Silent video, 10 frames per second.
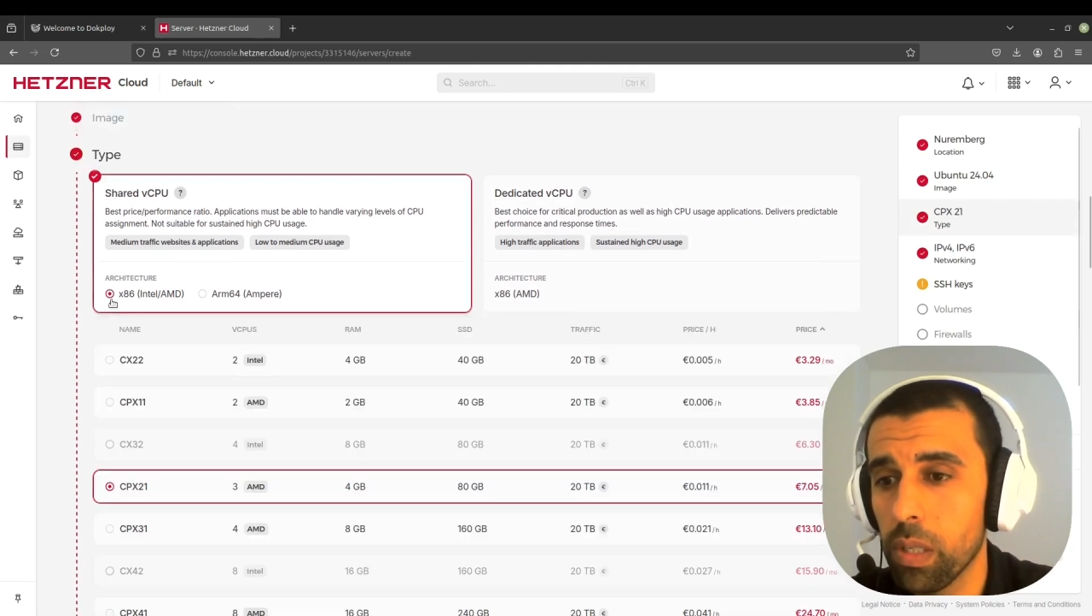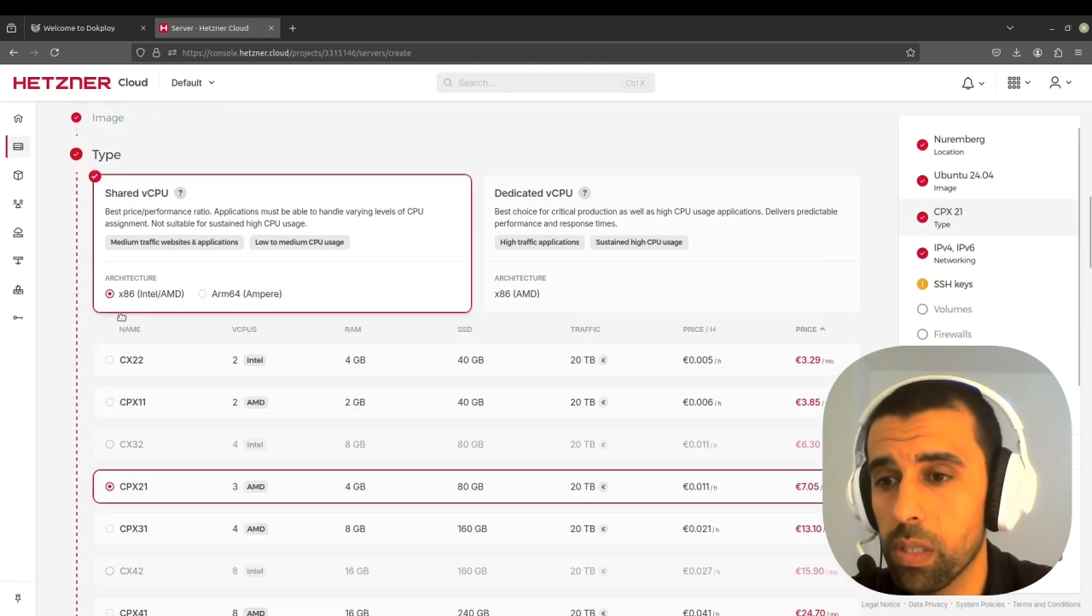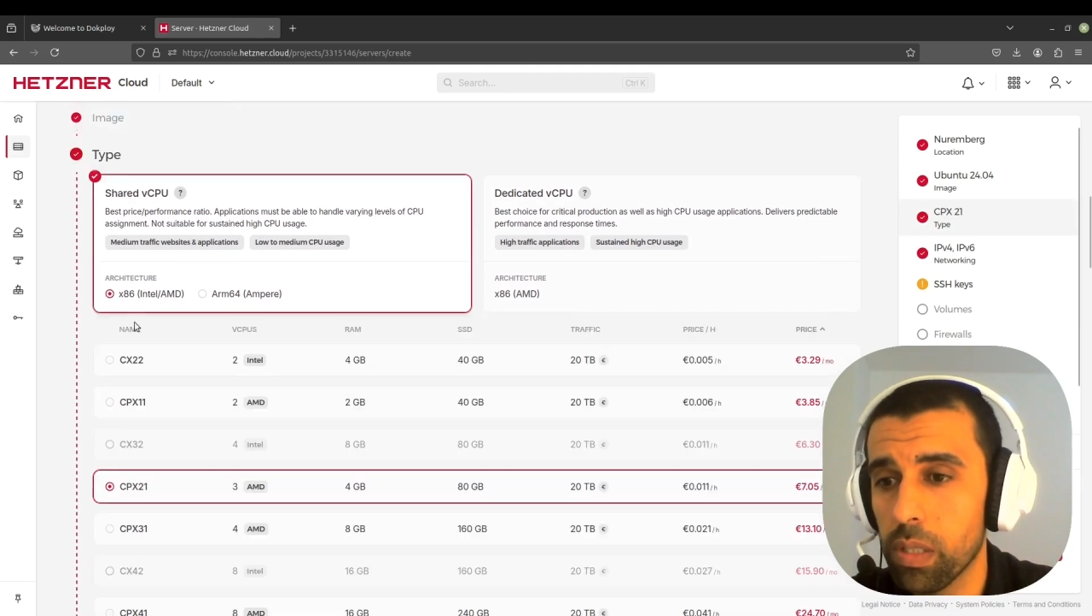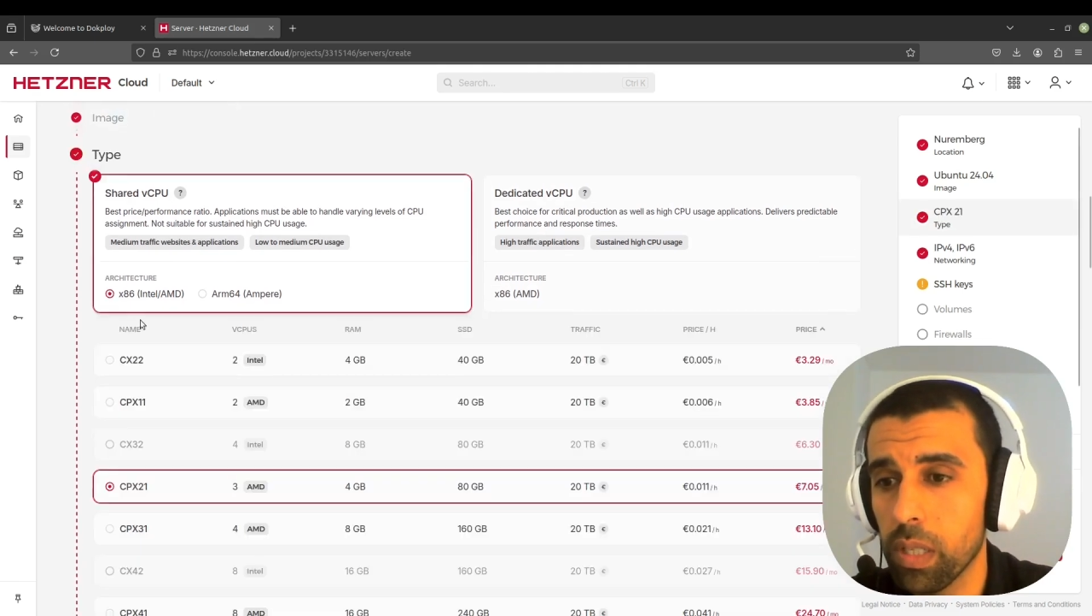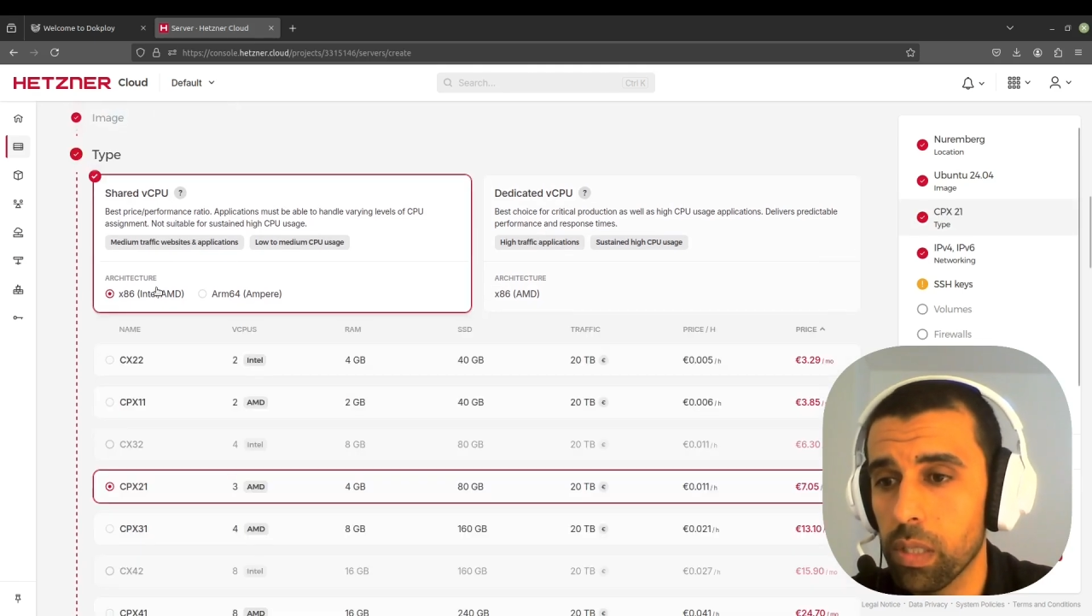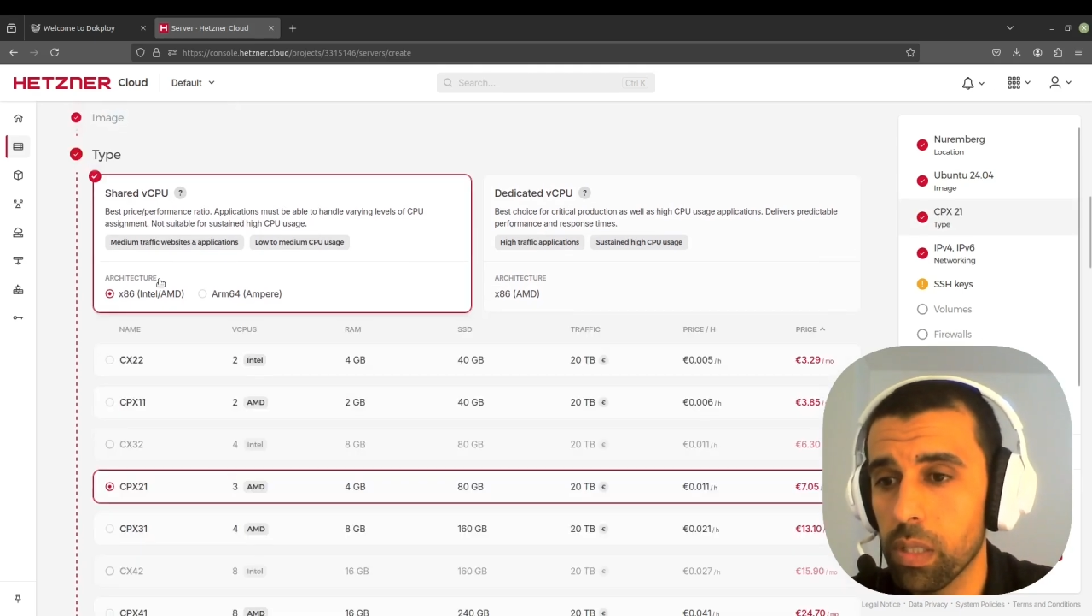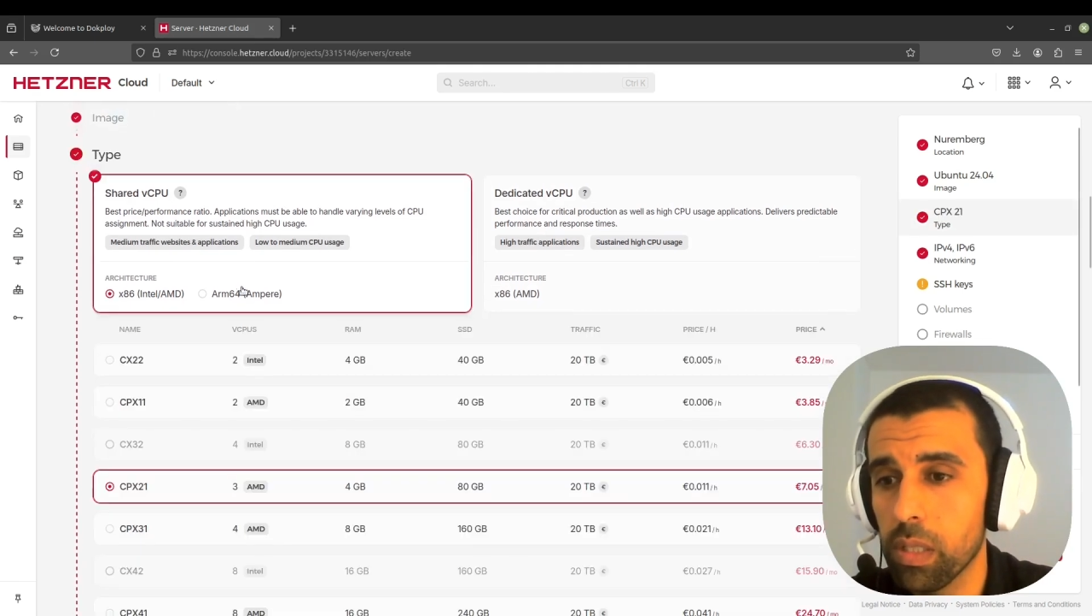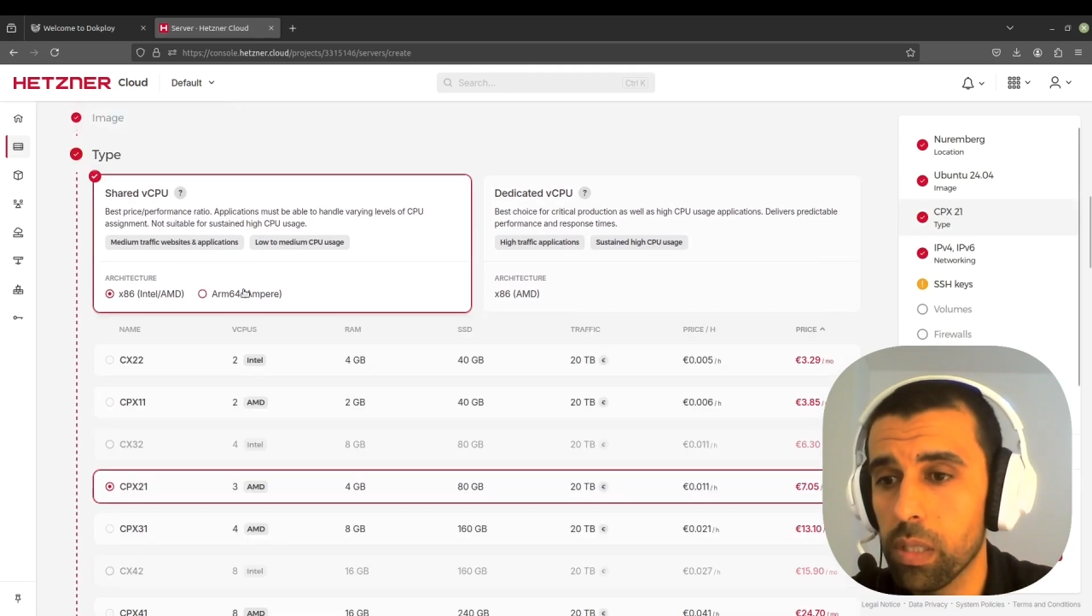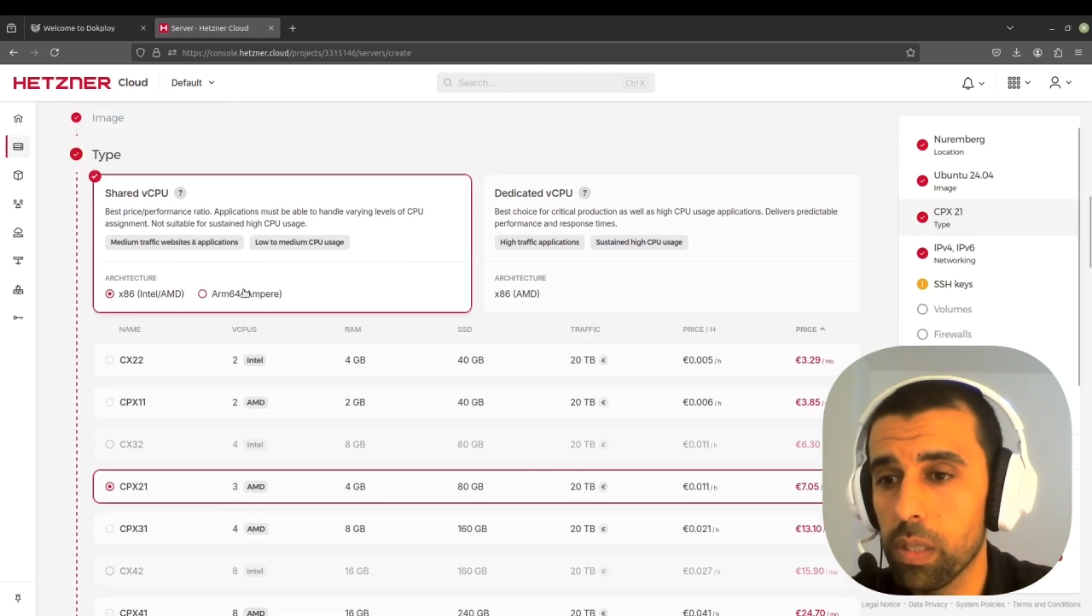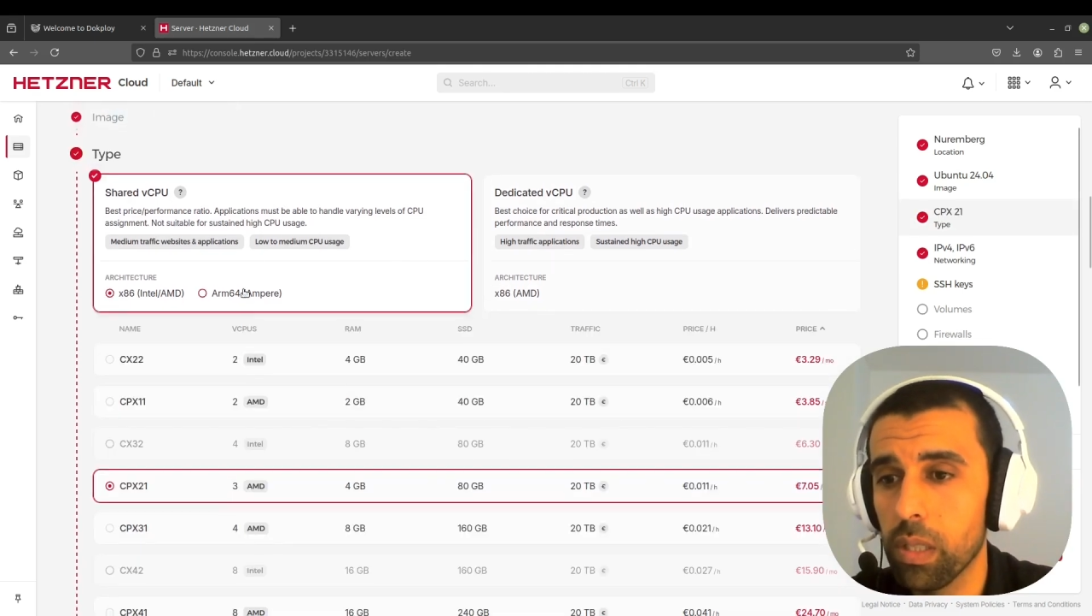Let's take
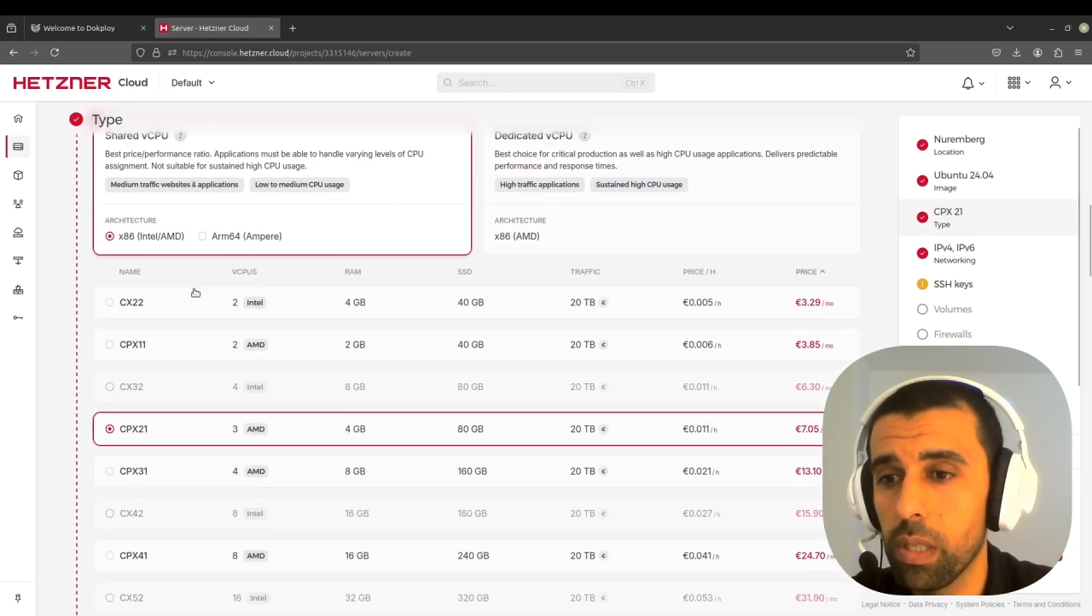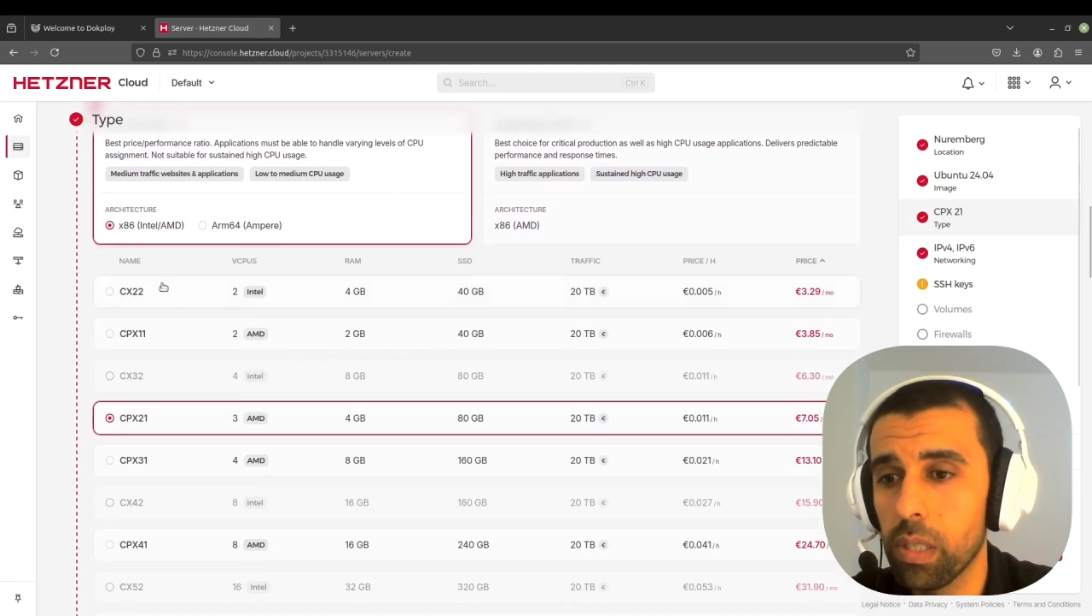this